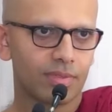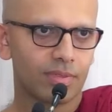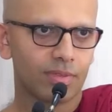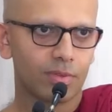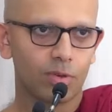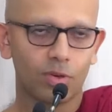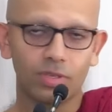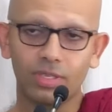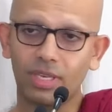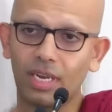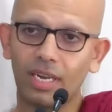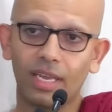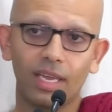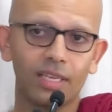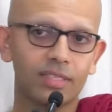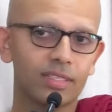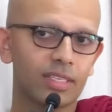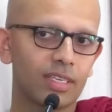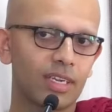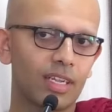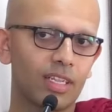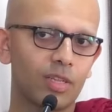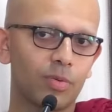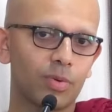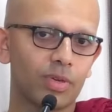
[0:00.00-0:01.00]
Or shall I ask
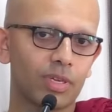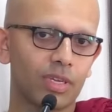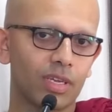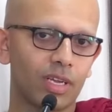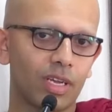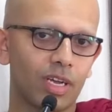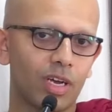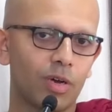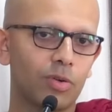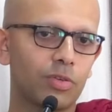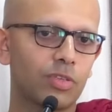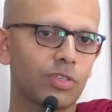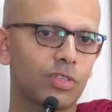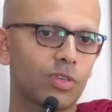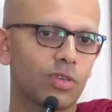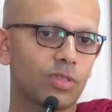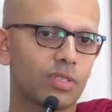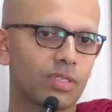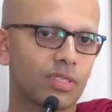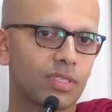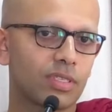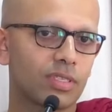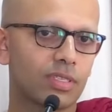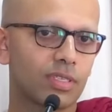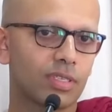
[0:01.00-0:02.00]
another way? How do you know
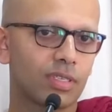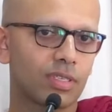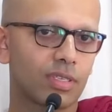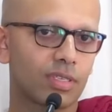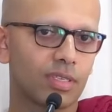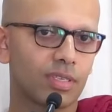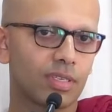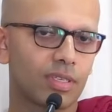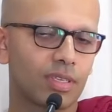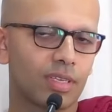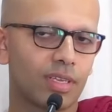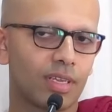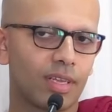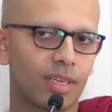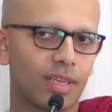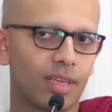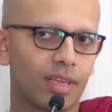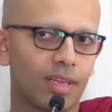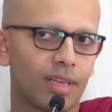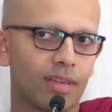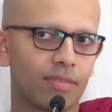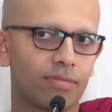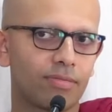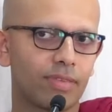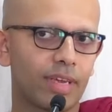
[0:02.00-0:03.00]
this is
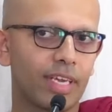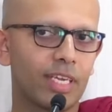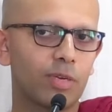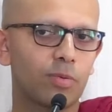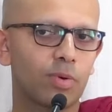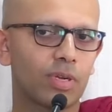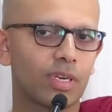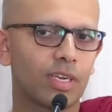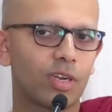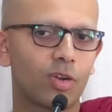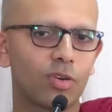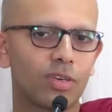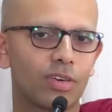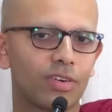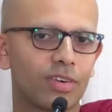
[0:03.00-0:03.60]
a fake one, not